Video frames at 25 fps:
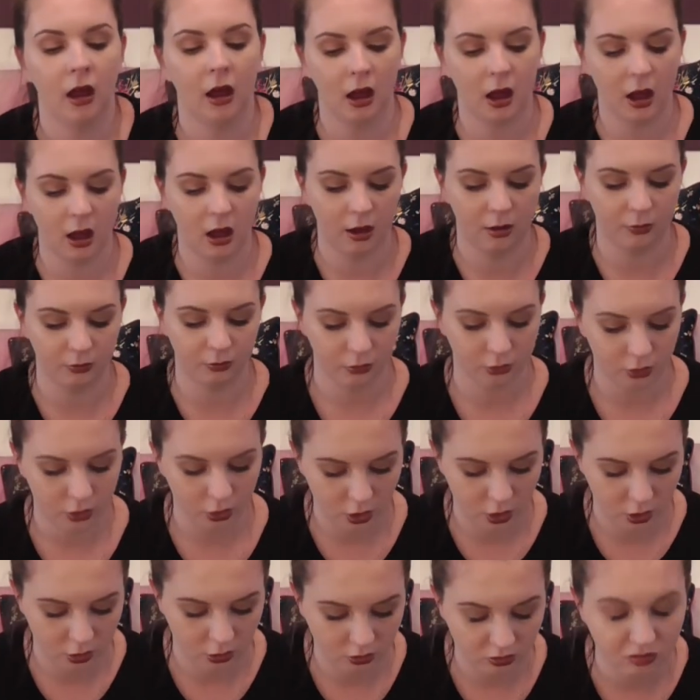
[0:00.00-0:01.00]

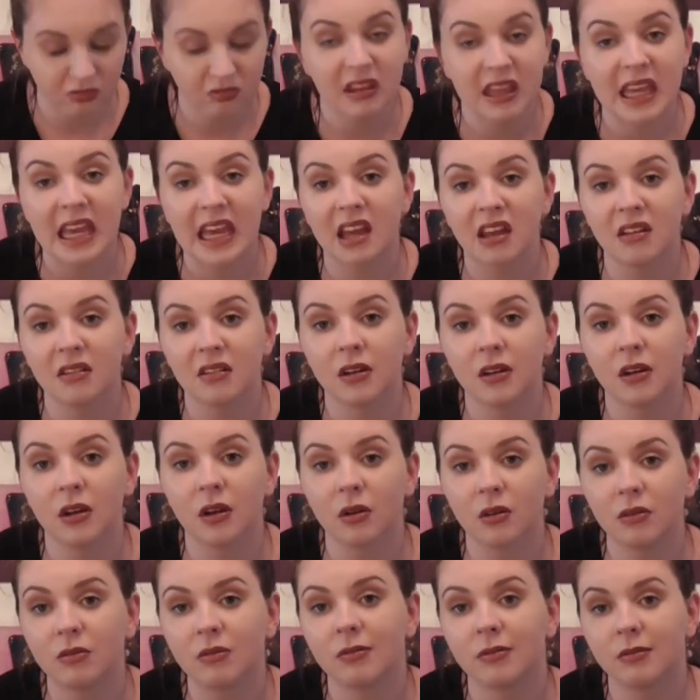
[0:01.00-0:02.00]
So yeah,
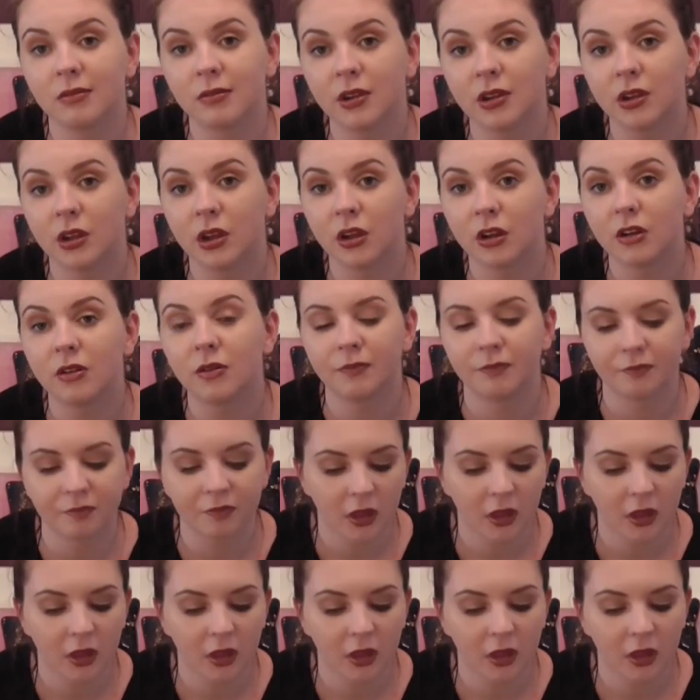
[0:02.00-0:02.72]
no, good.